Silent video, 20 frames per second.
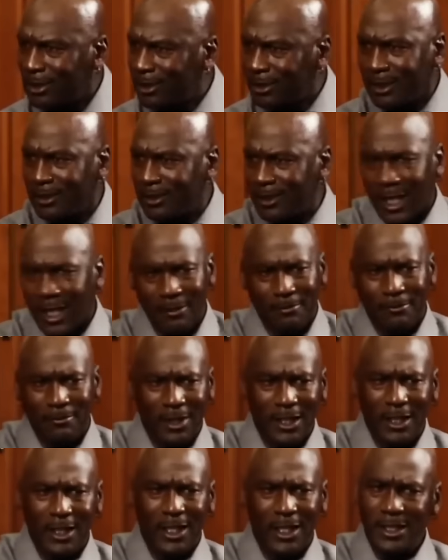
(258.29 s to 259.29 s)
or does that
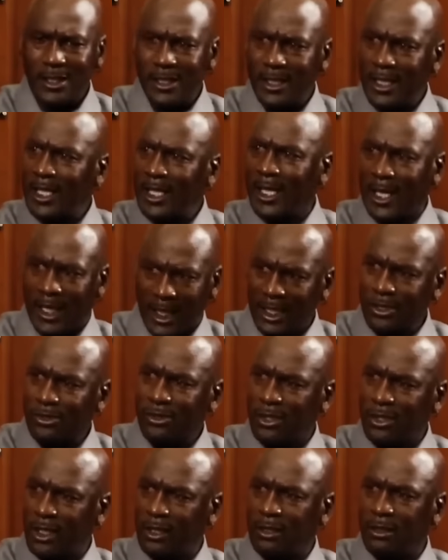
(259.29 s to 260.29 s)
mean he's any less
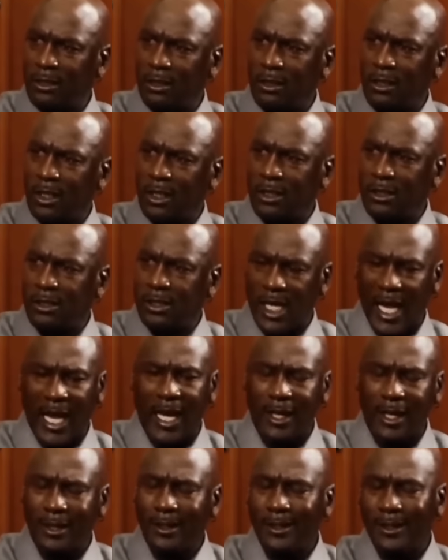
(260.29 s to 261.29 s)
than than
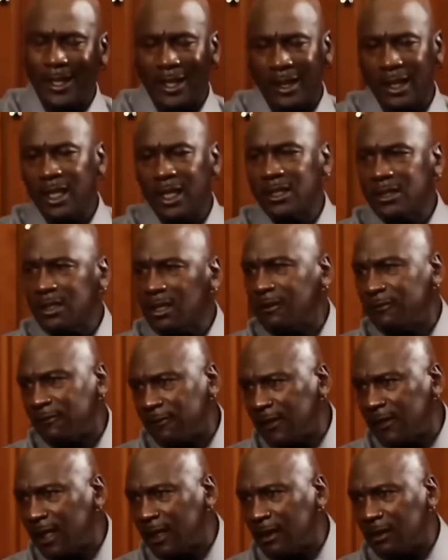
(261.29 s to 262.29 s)
Jack? I think is
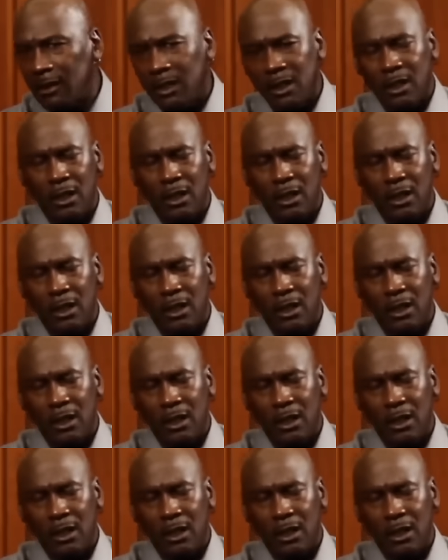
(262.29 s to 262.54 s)
unfair.